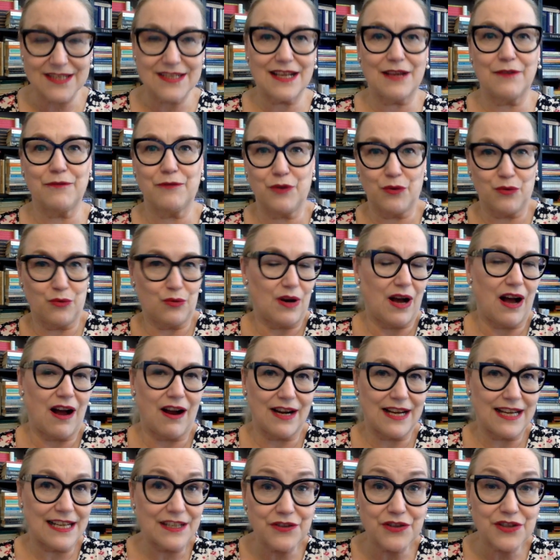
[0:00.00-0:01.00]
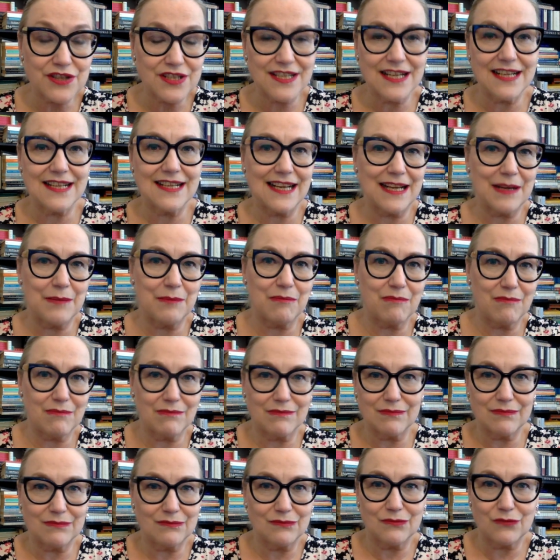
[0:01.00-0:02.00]
If you are interested in
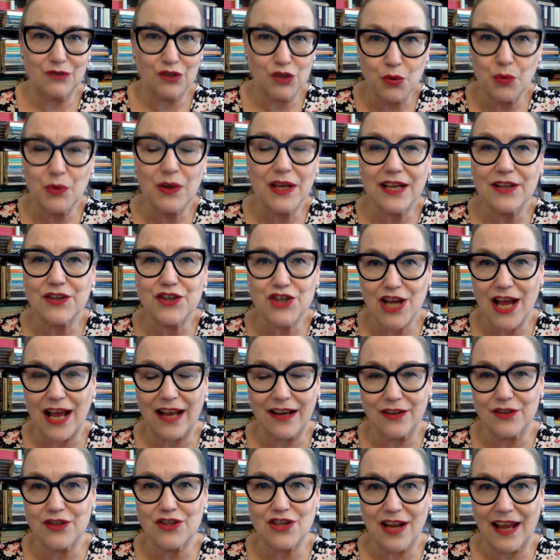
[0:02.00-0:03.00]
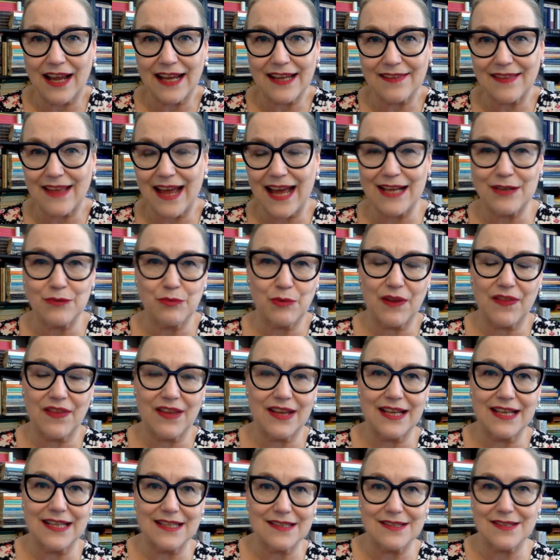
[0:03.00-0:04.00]
doing a challenge like that, whether
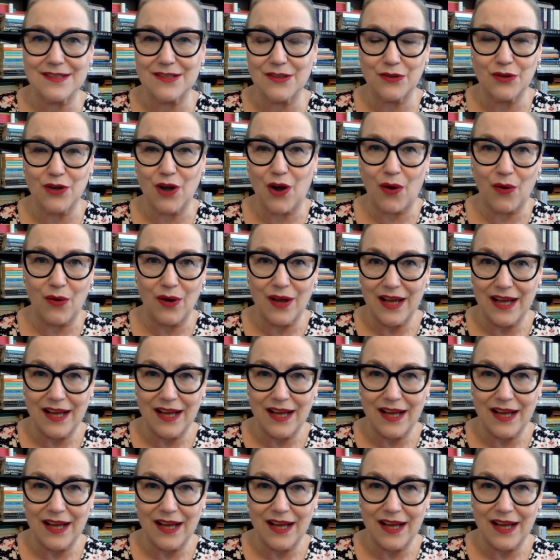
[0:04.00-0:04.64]
it's, you know,